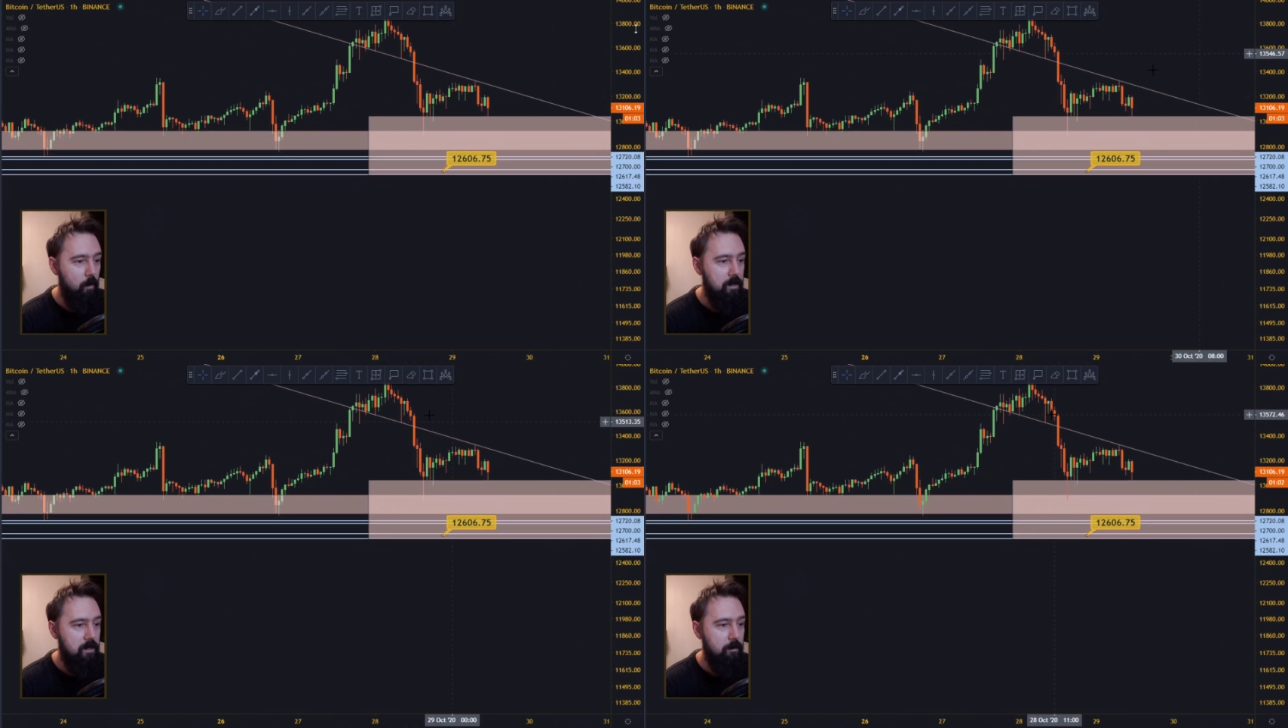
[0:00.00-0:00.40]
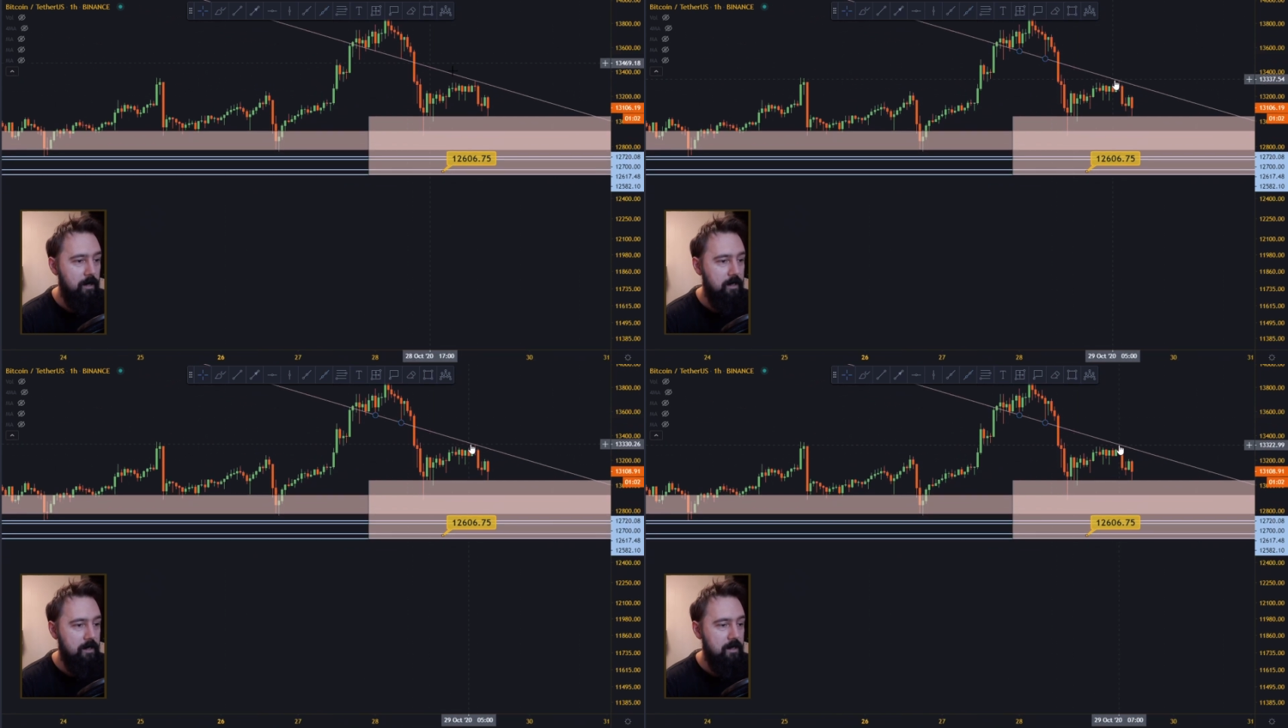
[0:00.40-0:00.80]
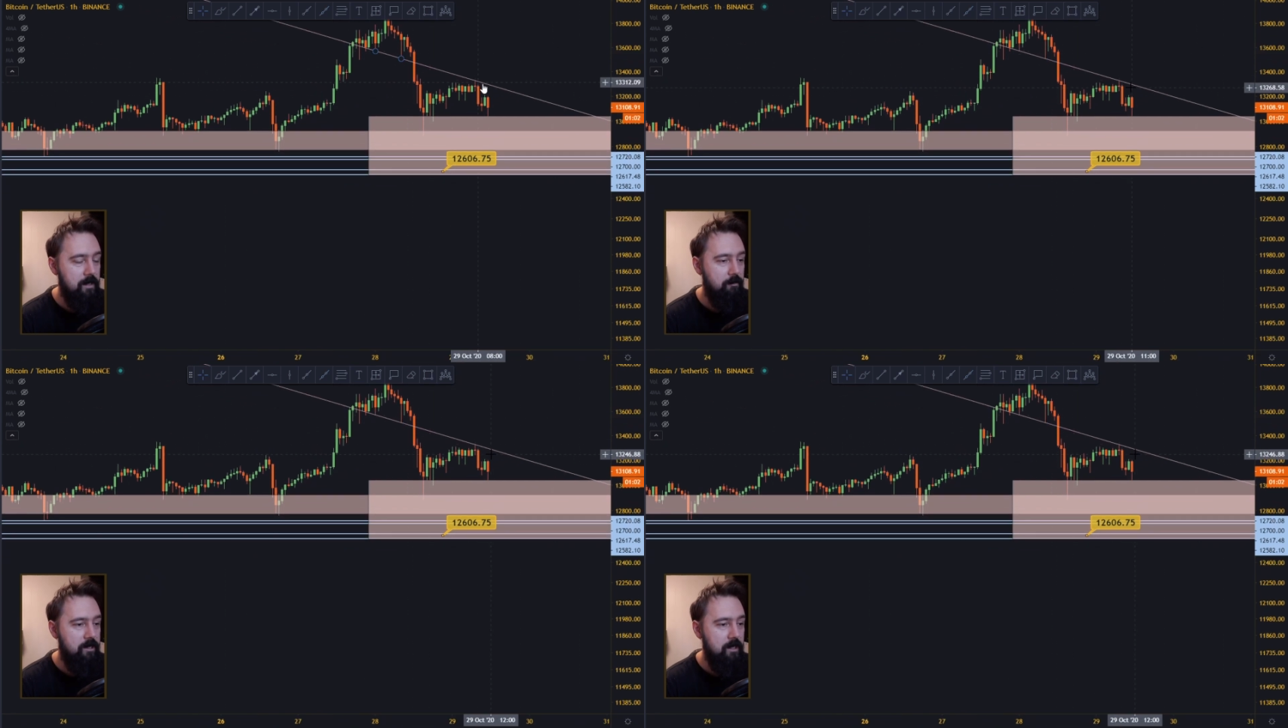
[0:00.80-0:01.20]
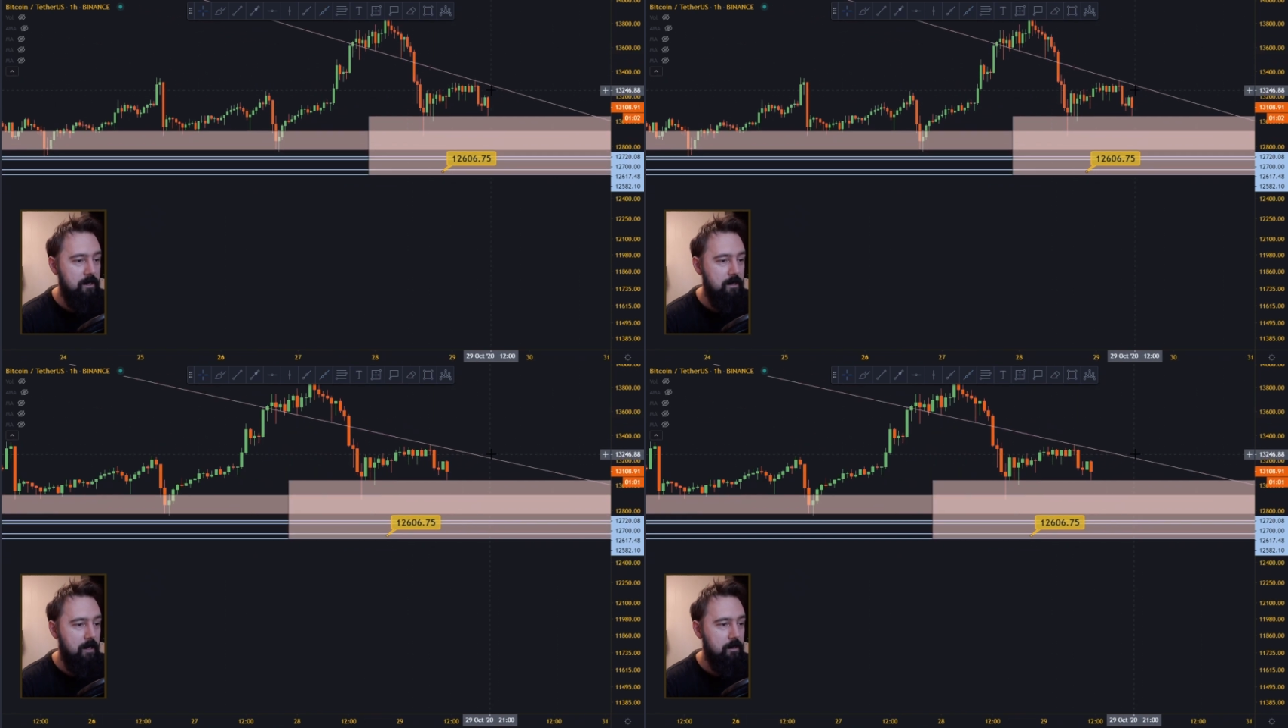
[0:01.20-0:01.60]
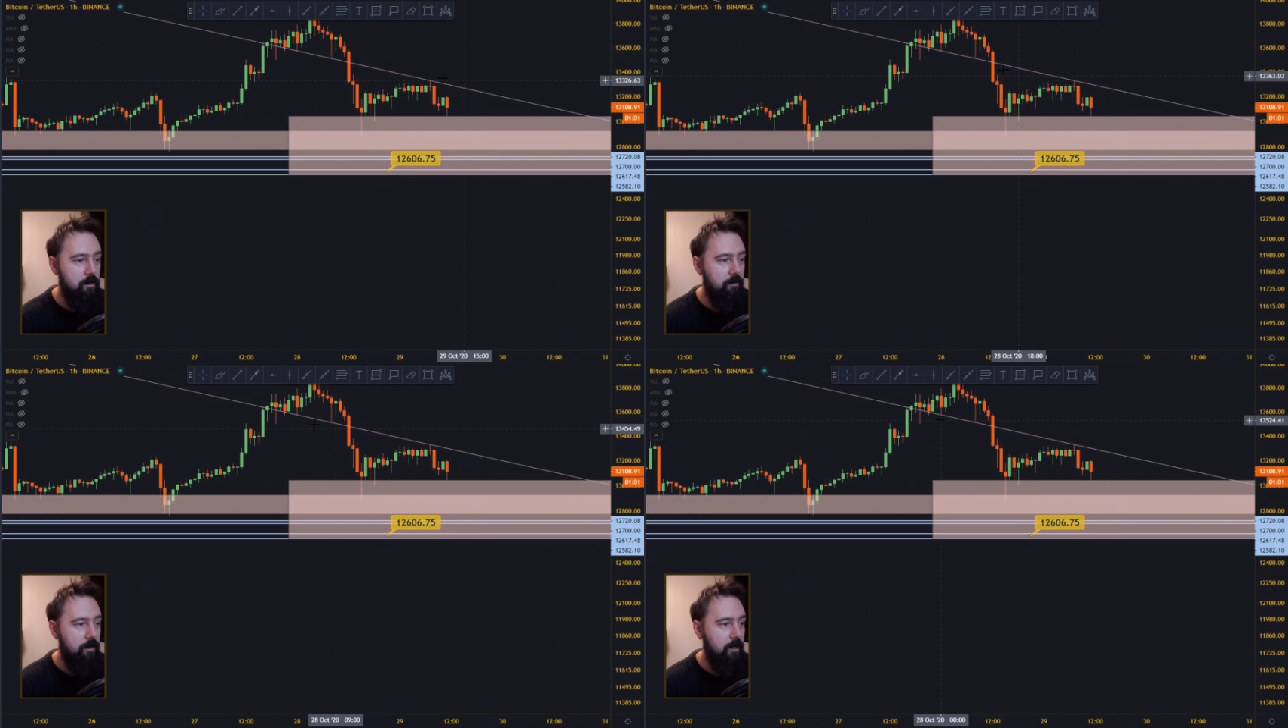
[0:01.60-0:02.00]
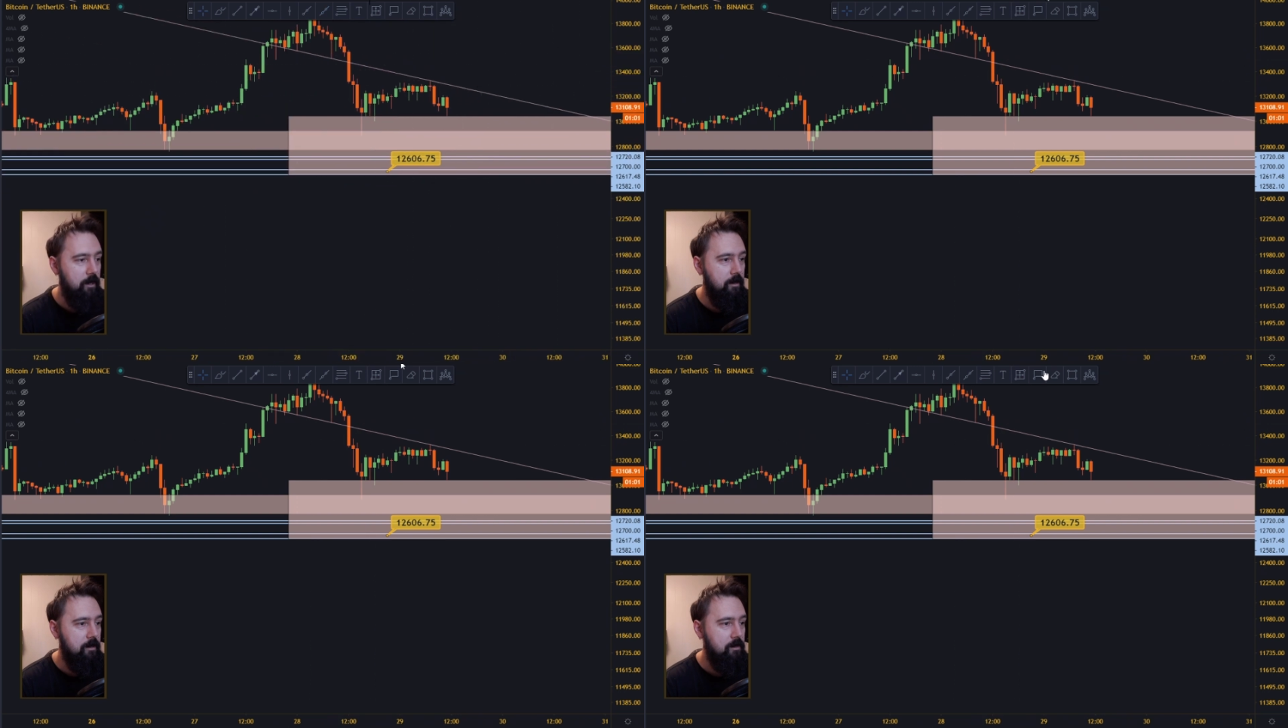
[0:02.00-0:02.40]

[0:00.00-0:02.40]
Once it breaks this resistance lines over here,